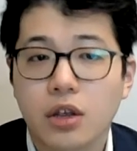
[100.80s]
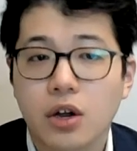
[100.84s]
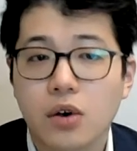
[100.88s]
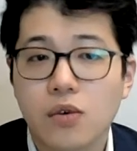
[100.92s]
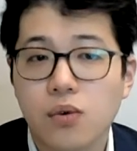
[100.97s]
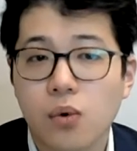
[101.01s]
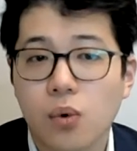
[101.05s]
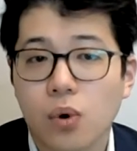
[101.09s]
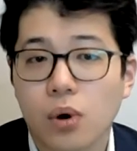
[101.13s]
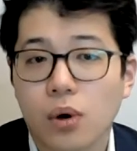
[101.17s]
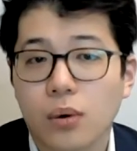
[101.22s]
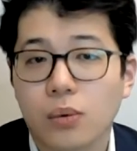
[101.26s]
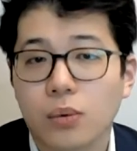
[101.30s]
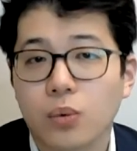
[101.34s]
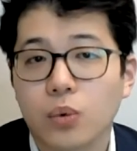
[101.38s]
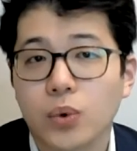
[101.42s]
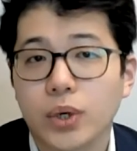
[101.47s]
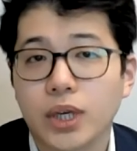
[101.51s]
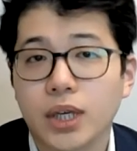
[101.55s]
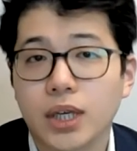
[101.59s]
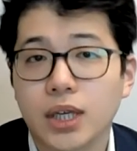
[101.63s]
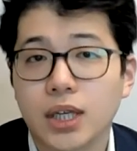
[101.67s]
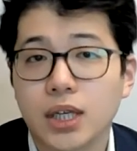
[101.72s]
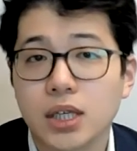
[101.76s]
Therefore,
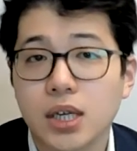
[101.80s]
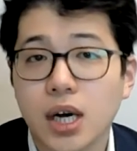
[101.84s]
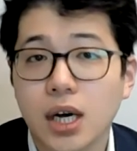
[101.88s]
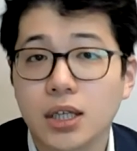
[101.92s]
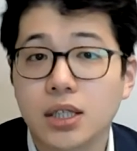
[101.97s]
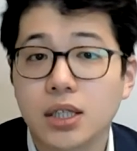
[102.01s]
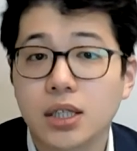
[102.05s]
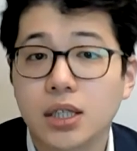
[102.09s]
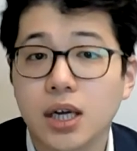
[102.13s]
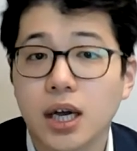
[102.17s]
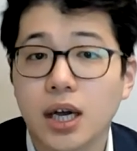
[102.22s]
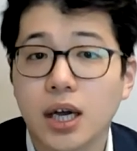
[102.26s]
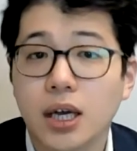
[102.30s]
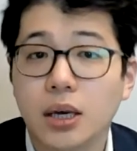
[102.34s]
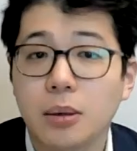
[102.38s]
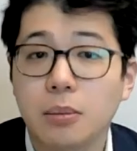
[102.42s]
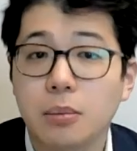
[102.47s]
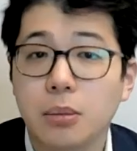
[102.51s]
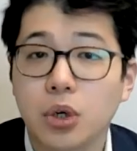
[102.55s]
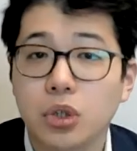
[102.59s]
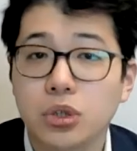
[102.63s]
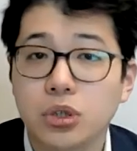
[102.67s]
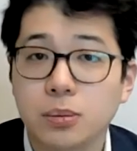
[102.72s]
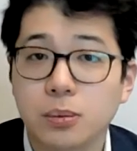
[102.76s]
we conducted a
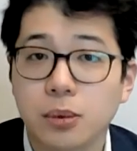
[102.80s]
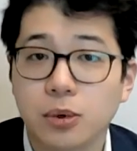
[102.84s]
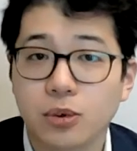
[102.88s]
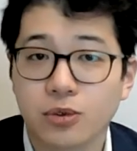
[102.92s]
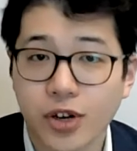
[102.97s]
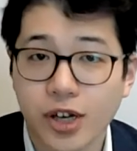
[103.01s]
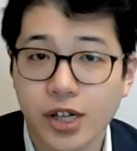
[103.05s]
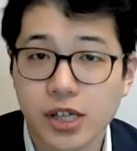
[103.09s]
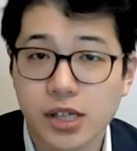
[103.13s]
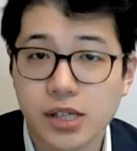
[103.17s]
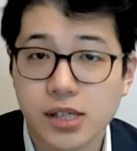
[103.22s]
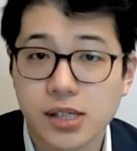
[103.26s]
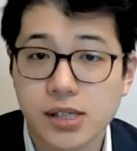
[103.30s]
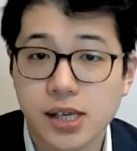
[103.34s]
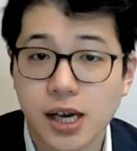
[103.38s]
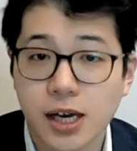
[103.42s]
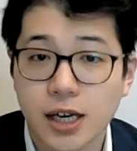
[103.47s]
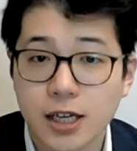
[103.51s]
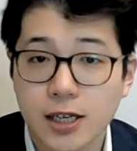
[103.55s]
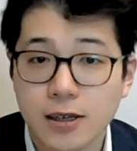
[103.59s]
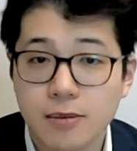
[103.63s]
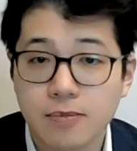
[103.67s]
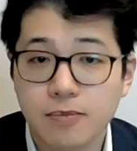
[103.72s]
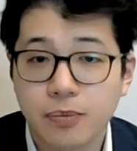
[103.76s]
multiple phase
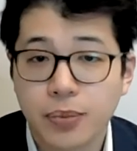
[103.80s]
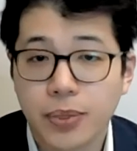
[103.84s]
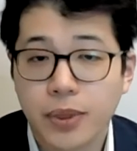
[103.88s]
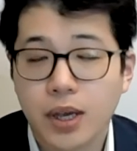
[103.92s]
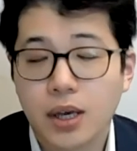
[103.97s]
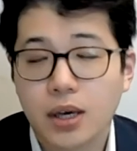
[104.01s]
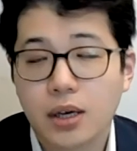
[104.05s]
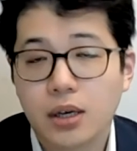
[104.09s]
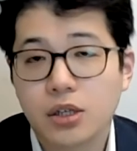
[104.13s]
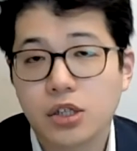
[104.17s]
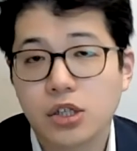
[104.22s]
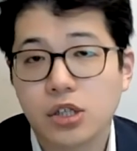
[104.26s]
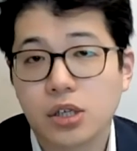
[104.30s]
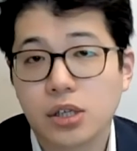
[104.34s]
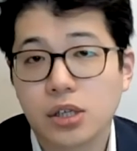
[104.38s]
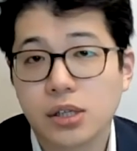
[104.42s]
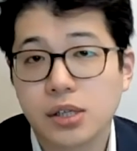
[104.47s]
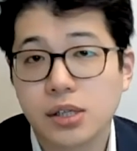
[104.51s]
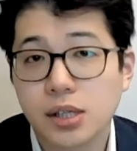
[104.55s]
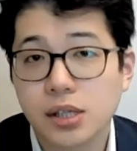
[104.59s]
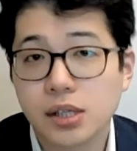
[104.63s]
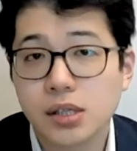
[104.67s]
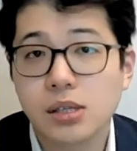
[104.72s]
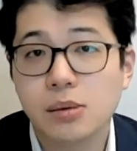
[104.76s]
study to
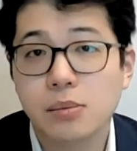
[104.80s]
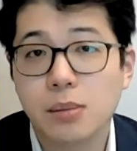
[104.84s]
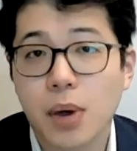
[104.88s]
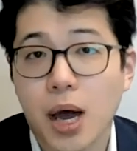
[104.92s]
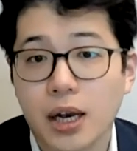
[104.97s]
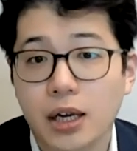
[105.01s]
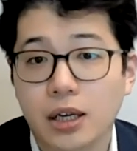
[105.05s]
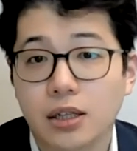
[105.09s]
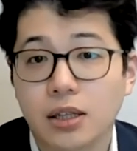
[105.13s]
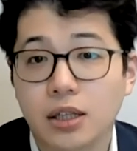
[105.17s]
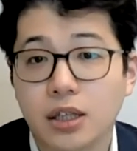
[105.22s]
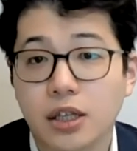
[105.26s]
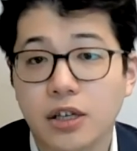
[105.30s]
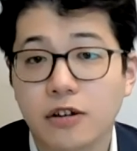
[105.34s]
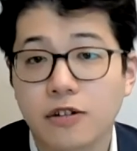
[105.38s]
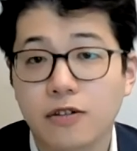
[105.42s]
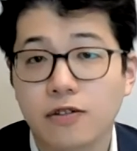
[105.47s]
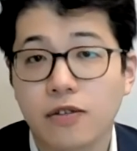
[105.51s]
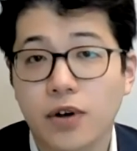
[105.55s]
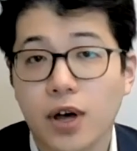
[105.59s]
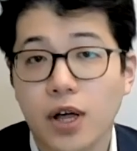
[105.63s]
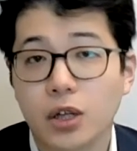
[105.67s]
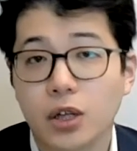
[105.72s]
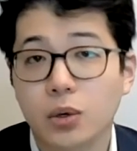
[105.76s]
systematically
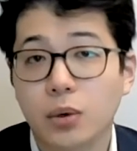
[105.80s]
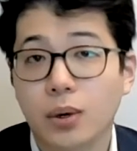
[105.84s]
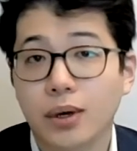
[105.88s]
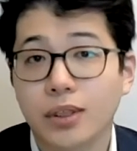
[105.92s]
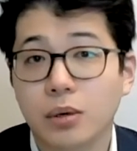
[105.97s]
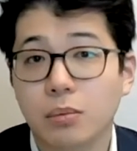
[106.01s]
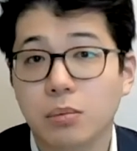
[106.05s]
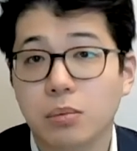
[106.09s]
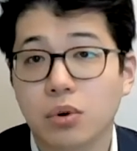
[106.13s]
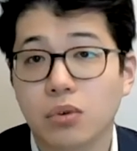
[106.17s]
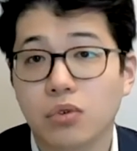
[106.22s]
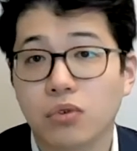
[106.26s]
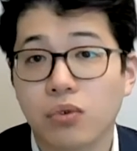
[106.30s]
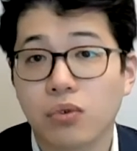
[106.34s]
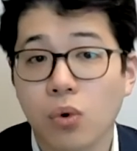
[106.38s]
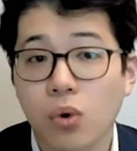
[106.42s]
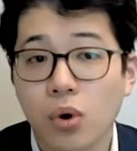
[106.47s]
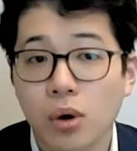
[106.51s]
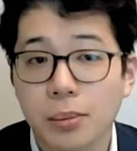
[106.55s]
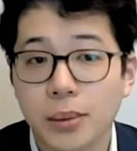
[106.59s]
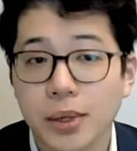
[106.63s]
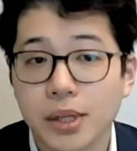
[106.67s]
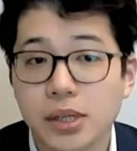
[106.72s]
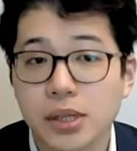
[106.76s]
evaluate the
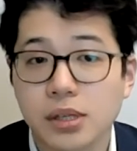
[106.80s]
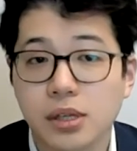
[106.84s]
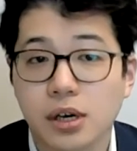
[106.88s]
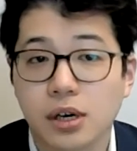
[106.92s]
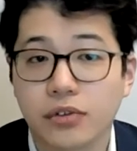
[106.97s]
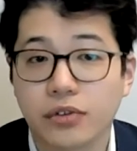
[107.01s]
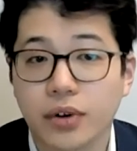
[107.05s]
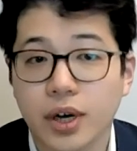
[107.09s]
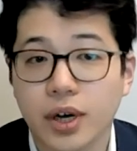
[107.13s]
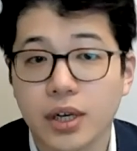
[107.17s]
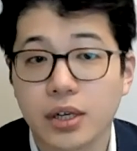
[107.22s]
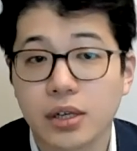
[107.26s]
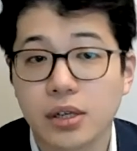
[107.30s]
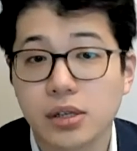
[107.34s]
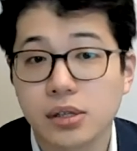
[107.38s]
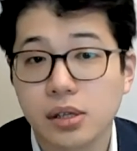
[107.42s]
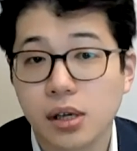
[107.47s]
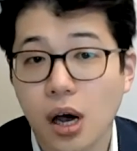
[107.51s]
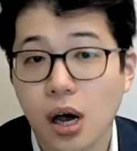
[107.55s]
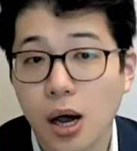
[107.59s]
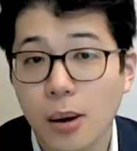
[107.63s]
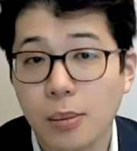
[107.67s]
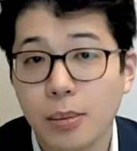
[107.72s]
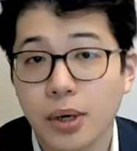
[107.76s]
performance of
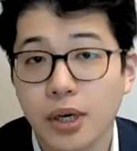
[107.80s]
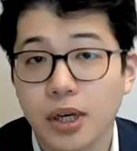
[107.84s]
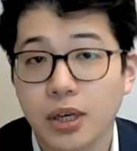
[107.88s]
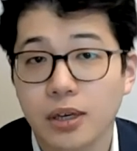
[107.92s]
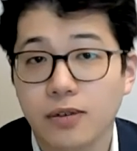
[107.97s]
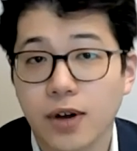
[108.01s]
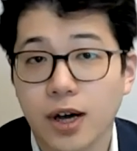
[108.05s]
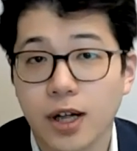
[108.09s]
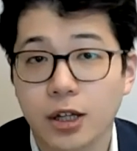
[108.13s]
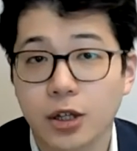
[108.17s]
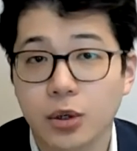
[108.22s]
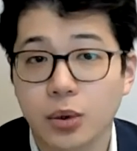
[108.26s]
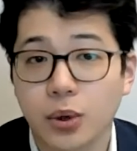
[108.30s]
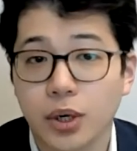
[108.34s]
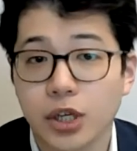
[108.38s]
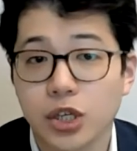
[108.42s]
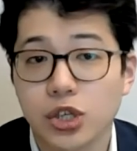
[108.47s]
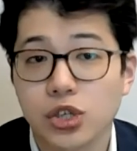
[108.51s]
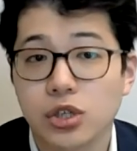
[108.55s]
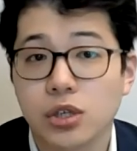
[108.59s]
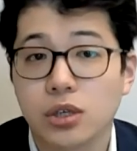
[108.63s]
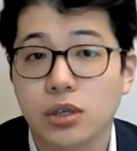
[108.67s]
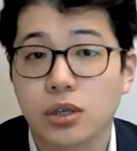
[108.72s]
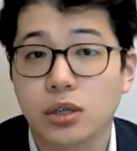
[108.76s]
endoscopic
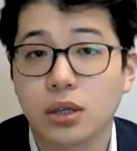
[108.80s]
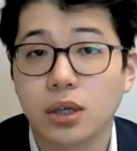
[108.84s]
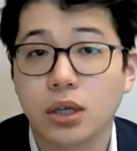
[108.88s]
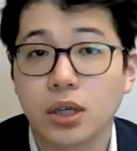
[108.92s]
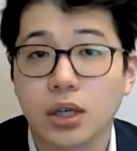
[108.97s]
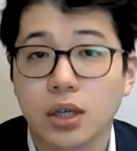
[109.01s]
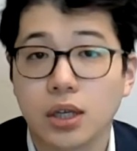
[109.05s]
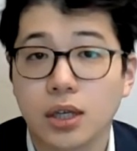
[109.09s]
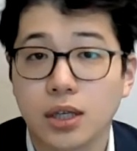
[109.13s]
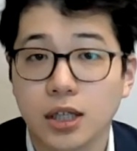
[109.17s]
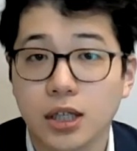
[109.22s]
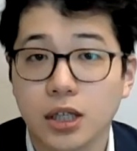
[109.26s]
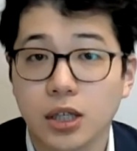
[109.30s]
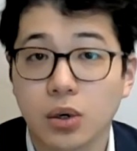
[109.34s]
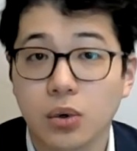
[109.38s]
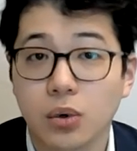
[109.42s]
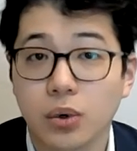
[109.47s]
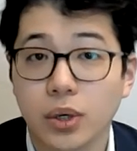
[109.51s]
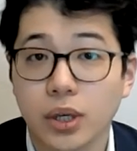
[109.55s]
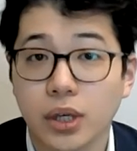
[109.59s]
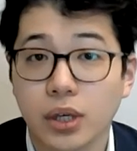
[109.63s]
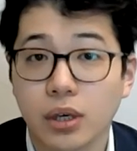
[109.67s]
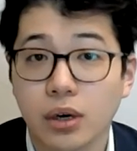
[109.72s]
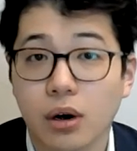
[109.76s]
evaluation in
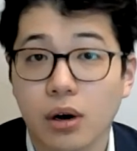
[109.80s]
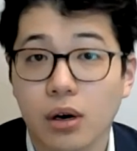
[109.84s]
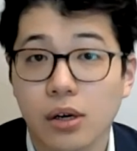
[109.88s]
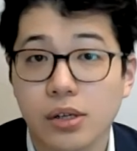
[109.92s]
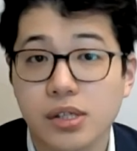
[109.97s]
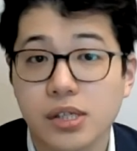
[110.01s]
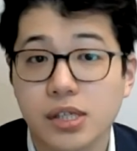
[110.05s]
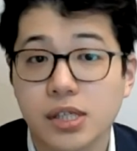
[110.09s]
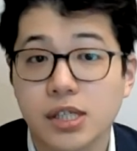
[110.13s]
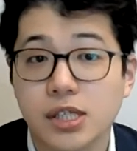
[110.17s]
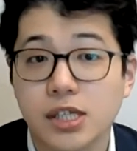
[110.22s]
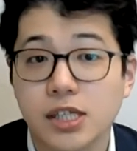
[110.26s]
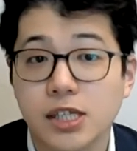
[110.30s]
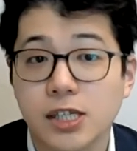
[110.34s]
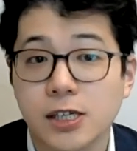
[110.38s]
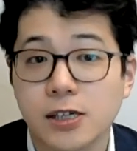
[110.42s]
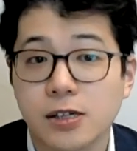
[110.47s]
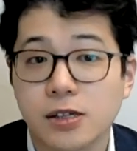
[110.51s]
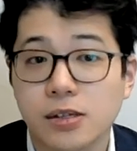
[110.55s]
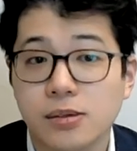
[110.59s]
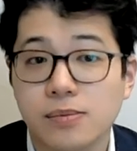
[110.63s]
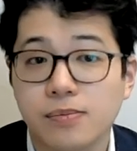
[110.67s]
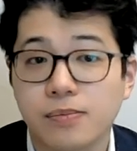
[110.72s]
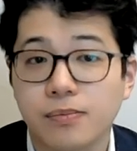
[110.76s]
EOE
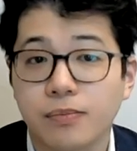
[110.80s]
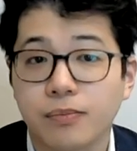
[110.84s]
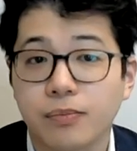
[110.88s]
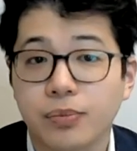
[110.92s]
RCTs.